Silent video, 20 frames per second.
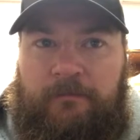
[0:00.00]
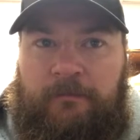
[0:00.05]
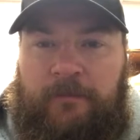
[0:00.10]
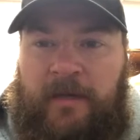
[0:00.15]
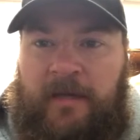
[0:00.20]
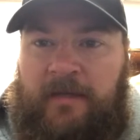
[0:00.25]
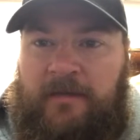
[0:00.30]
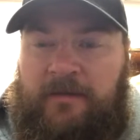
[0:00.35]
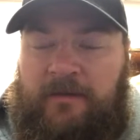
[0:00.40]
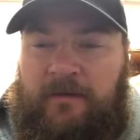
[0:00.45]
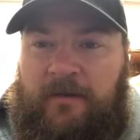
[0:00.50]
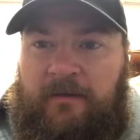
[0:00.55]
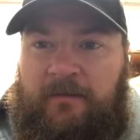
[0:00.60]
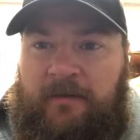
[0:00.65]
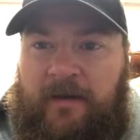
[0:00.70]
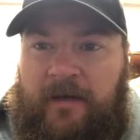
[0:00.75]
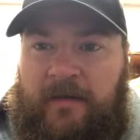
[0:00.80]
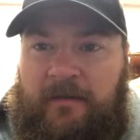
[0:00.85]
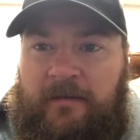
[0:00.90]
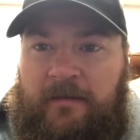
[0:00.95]
basically if
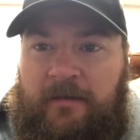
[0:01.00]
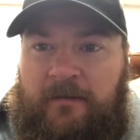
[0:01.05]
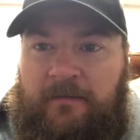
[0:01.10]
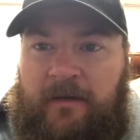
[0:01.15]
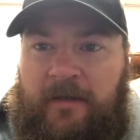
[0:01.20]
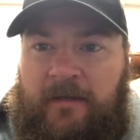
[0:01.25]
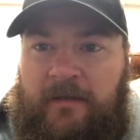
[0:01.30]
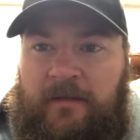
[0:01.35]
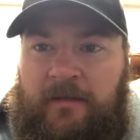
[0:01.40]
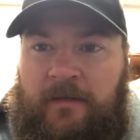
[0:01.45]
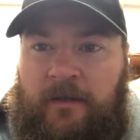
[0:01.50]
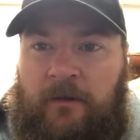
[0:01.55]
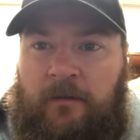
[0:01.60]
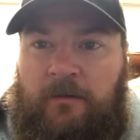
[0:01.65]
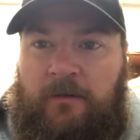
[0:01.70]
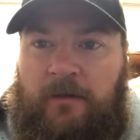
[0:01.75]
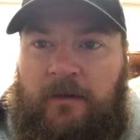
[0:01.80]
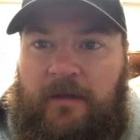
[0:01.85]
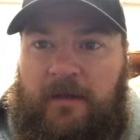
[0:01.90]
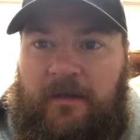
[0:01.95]
I
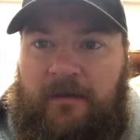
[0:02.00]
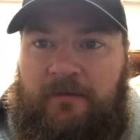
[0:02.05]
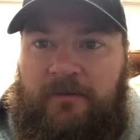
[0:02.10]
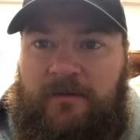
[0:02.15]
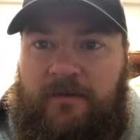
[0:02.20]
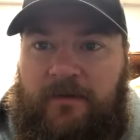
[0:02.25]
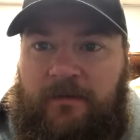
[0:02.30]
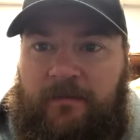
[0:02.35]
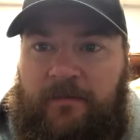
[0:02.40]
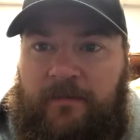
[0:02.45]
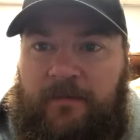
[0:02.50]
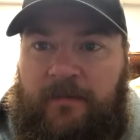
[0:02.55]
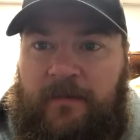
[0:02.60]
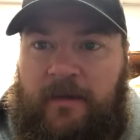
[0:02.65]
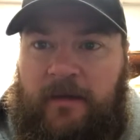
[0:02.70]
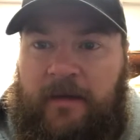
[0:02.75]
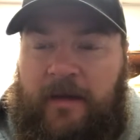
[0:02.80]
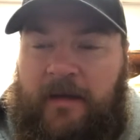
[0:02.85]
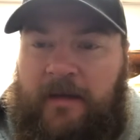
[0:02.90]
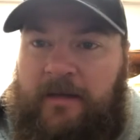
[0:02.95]
don't lift,
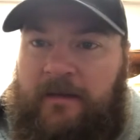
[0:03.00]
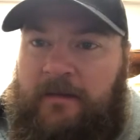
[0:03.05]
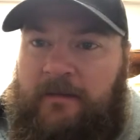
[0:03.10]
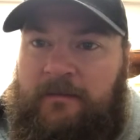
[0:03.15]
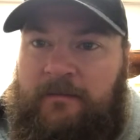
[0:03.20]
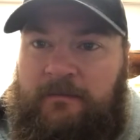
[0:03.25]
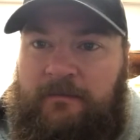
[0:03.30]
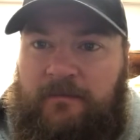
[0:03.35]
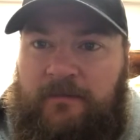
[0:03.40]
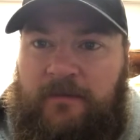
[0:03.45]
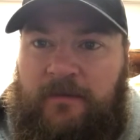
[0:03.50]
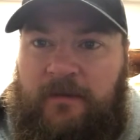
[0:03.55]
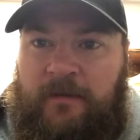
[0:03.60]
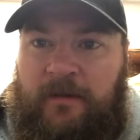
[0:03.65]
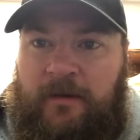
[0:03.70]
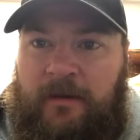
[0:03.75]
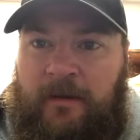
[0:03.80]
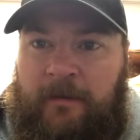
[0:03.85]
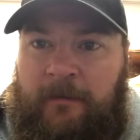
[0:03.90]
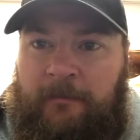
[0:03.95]
then I can
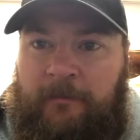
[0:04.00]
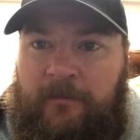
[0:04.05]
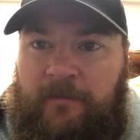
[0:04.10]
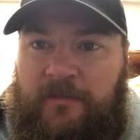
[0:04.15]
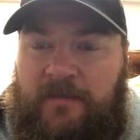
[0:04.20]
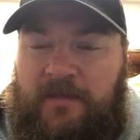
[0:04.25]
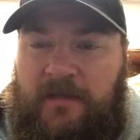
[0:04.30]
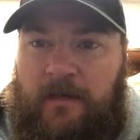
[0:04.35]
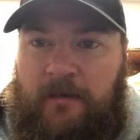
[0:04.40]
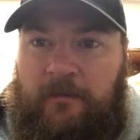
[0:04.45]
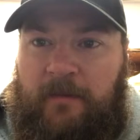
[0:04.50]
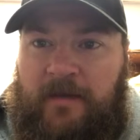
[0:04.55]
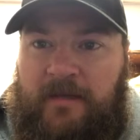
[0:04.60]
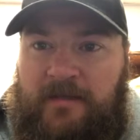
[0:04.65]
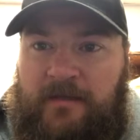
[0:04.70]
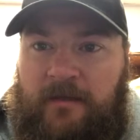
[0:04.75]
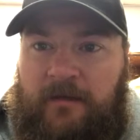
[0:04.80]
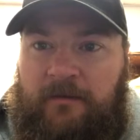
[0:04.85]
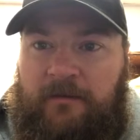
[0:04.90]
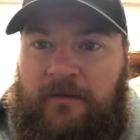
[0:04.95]
tell
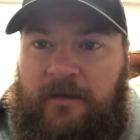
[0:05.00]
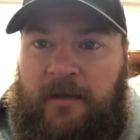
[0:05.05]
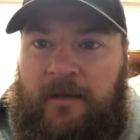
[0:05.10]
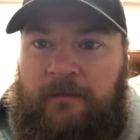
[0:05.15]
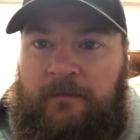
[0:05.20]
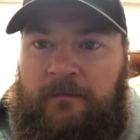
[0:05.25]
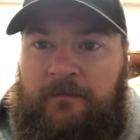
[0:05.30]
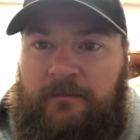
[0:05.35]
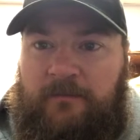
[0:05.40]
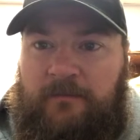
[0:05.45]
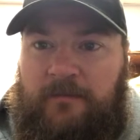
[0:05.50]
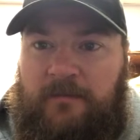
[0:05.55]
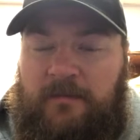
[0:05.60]
myself that I'm